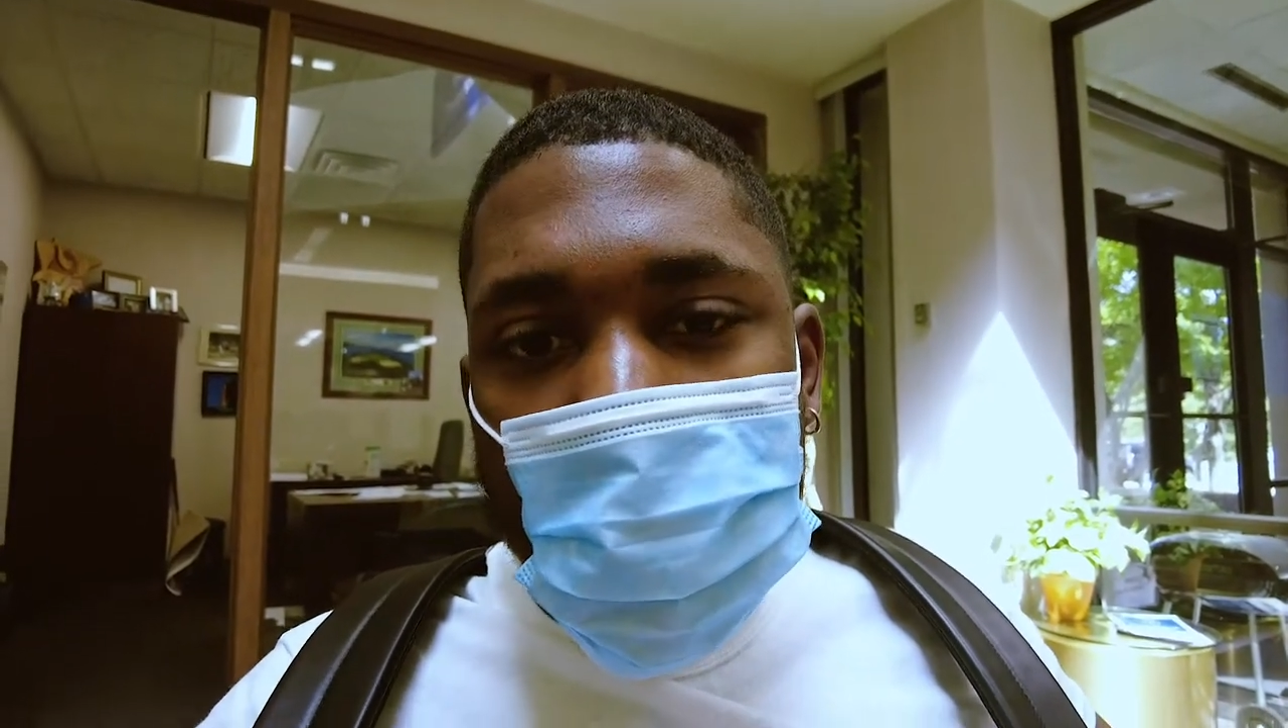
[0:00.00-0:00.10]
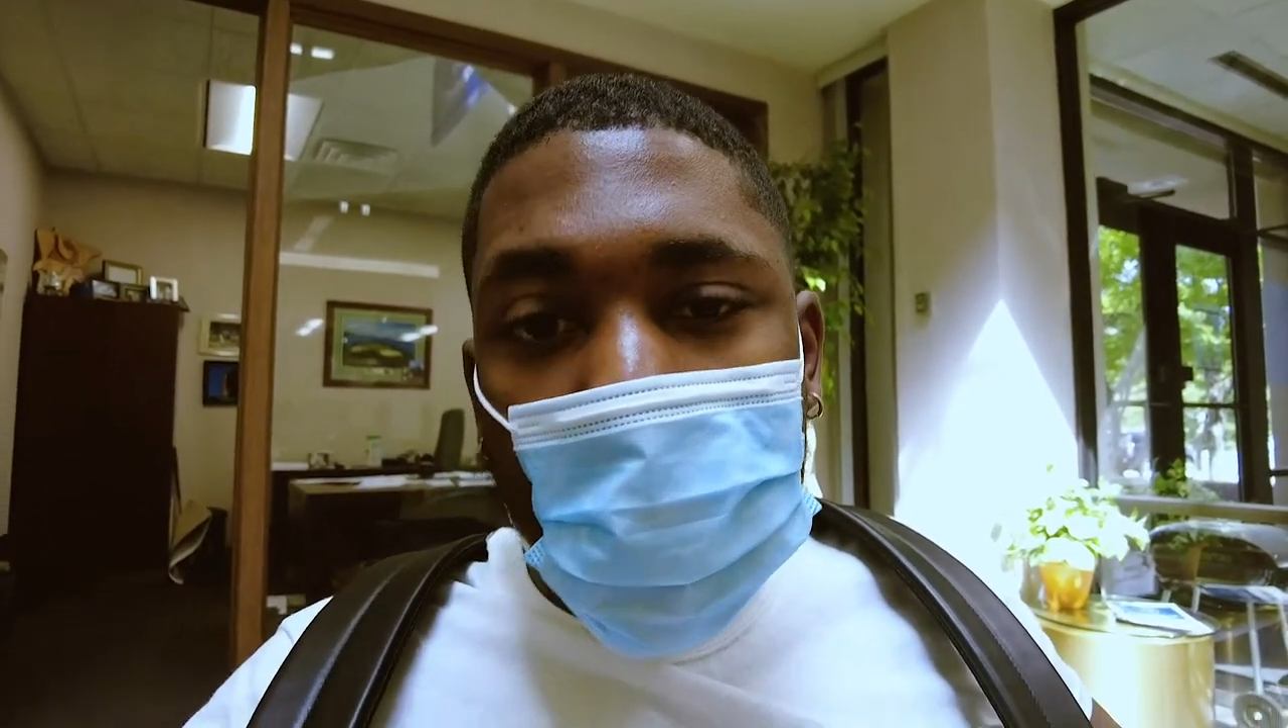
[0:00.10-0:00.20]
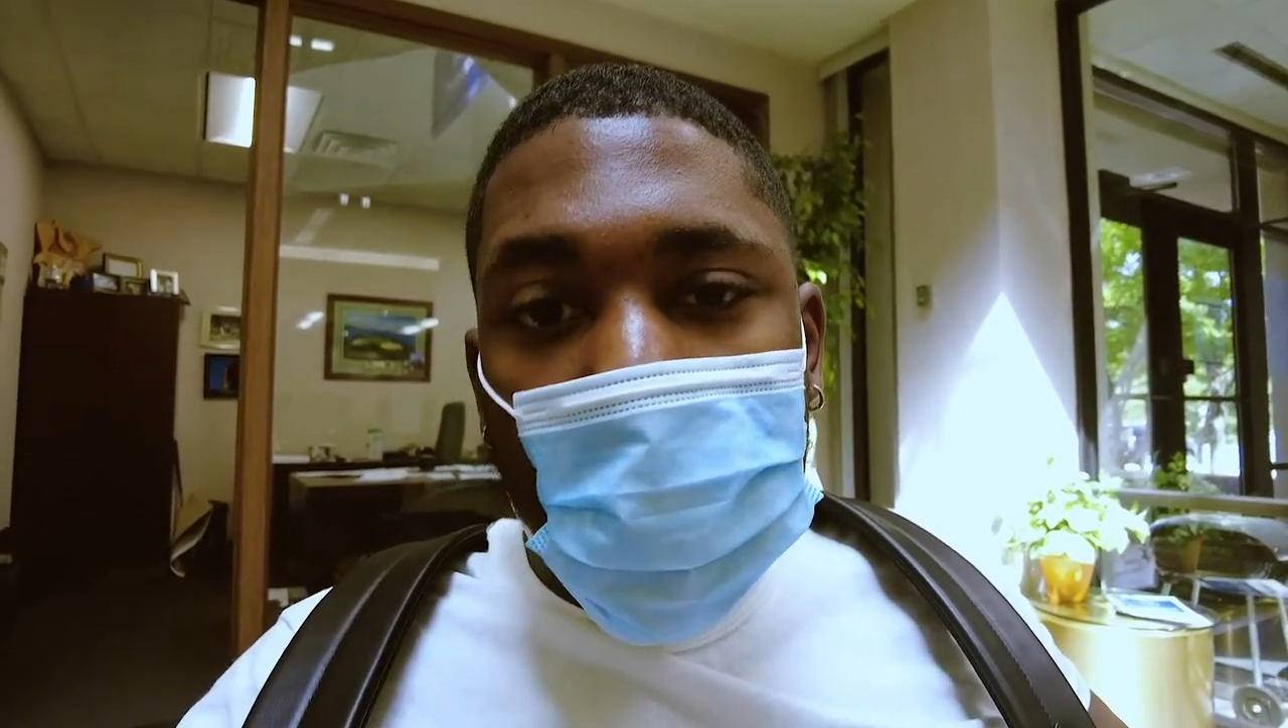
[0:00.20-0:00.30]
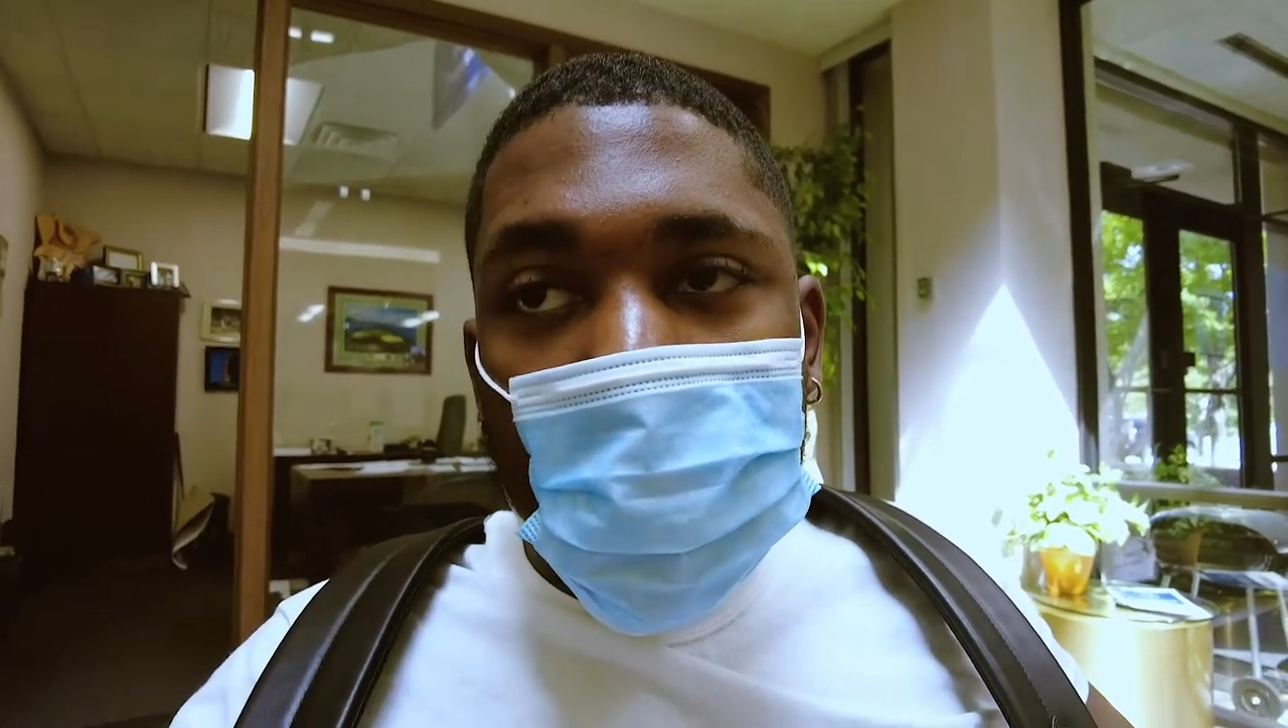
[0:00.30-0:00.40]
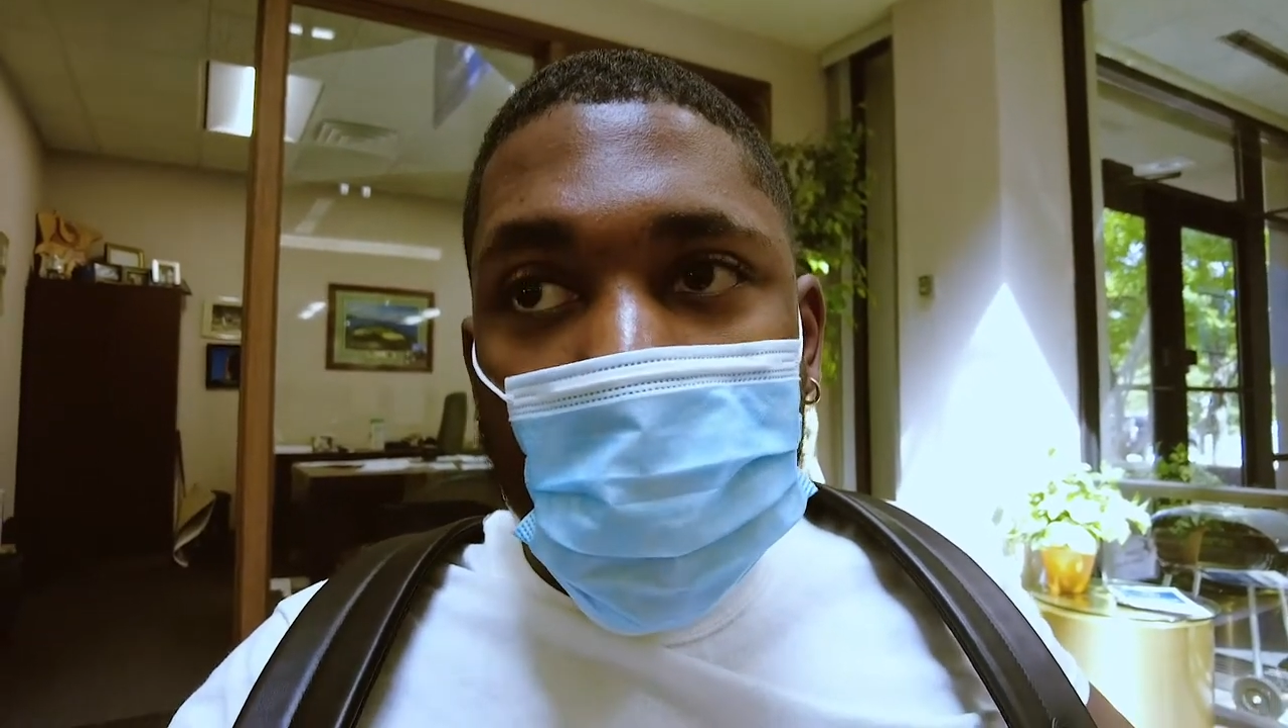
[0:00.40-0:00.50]
but a
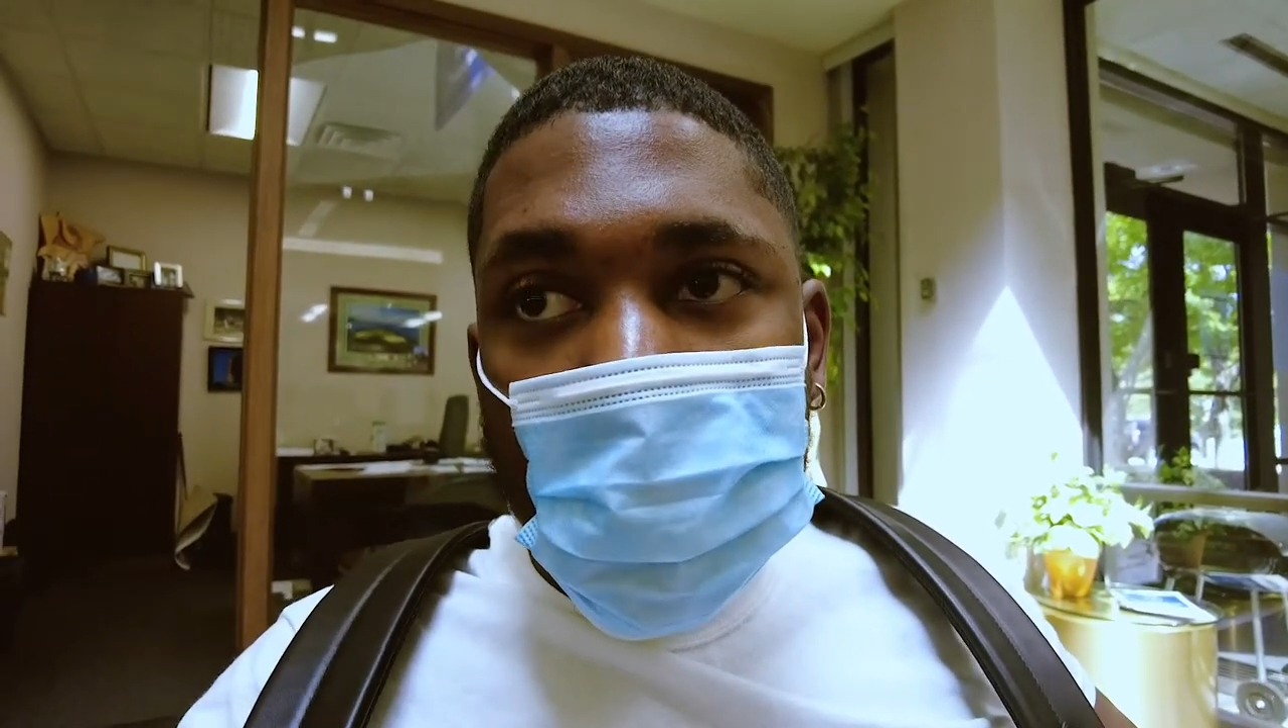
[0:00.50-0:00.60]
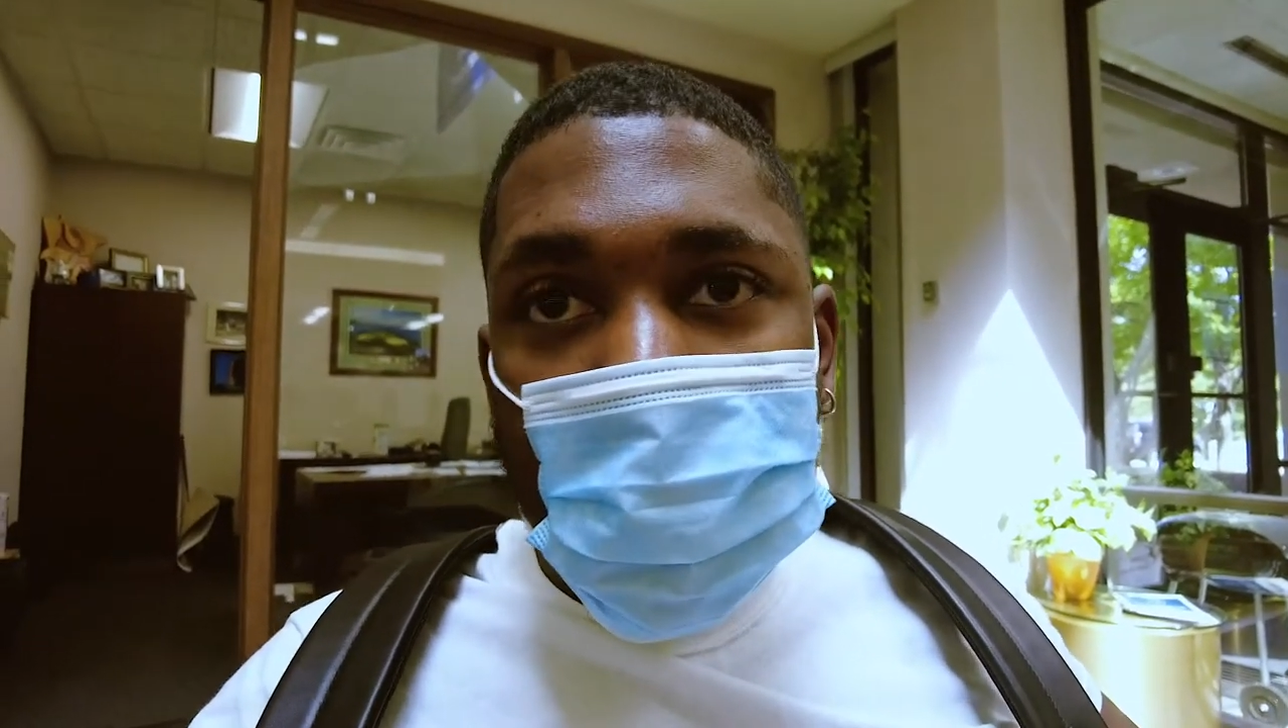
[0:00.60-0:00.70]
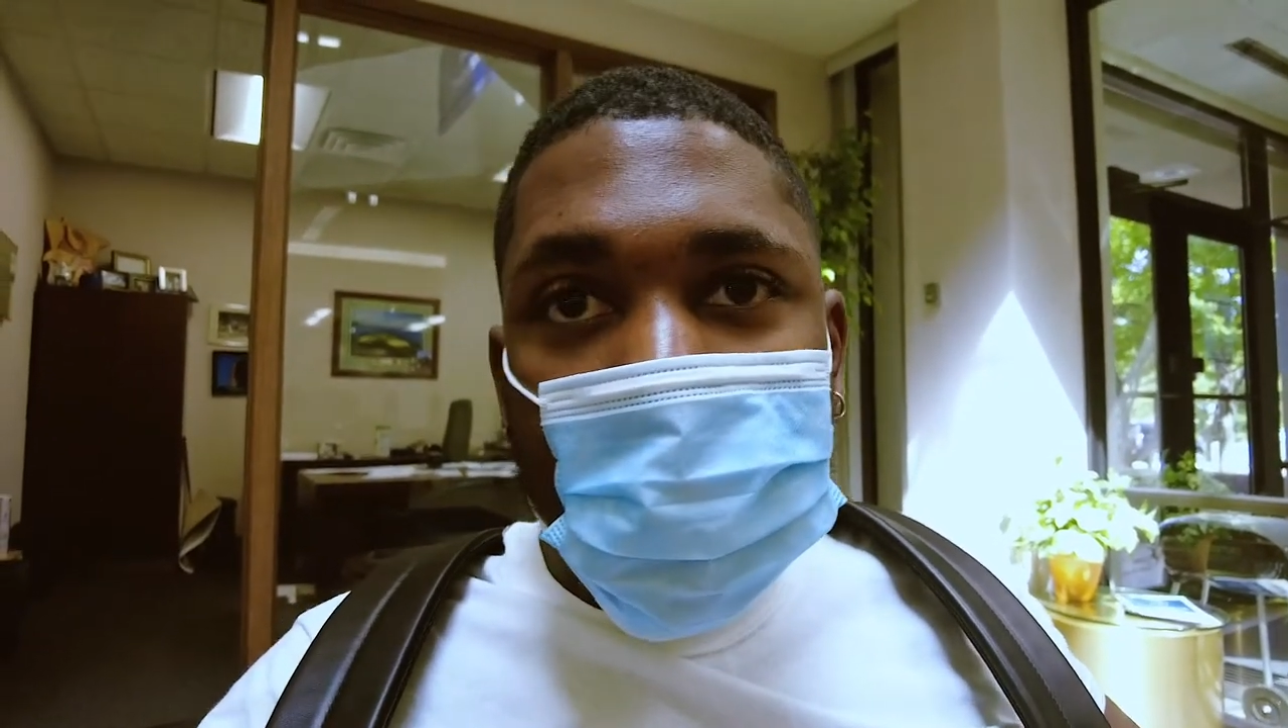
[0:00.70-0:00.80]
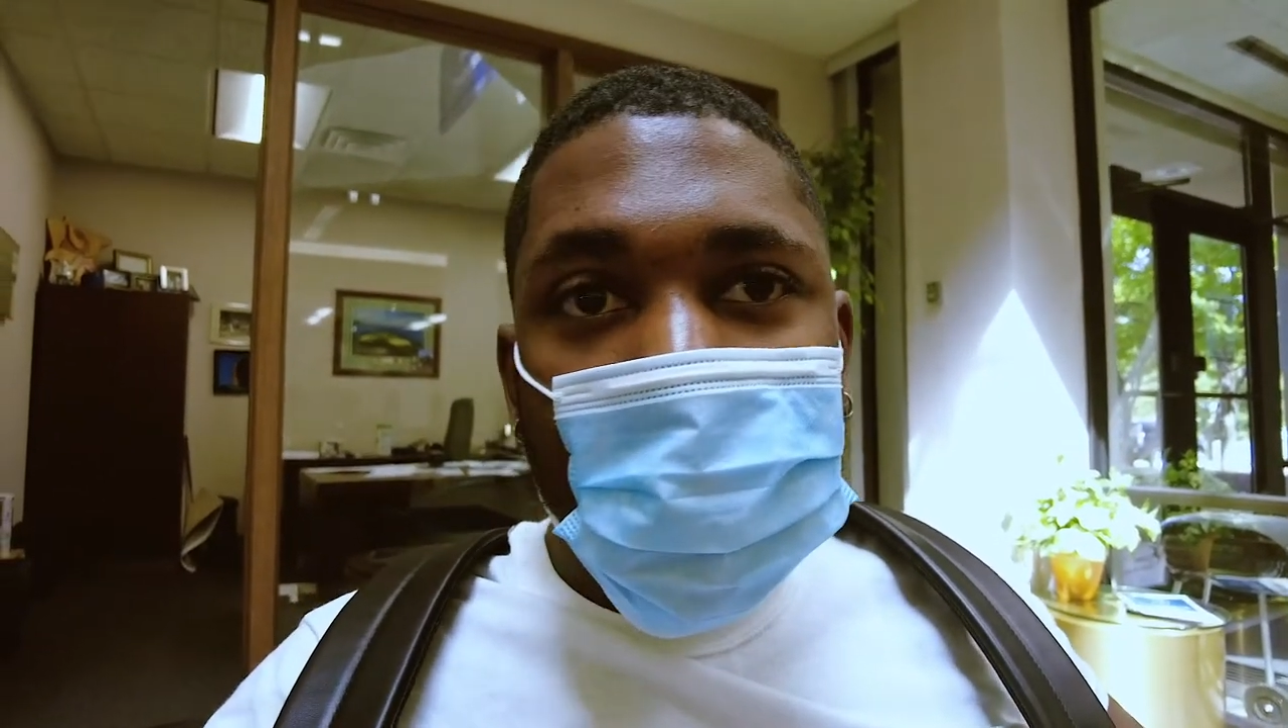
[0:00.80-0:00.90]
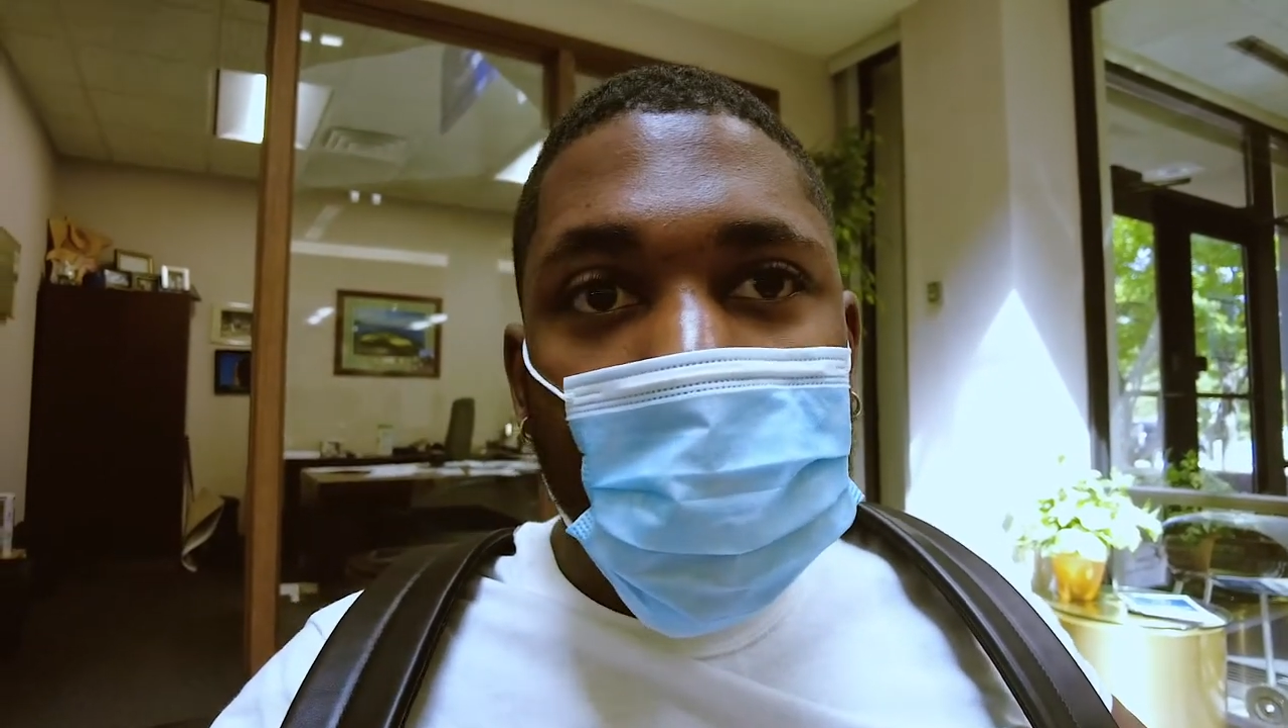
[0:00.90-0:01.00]
lot of persons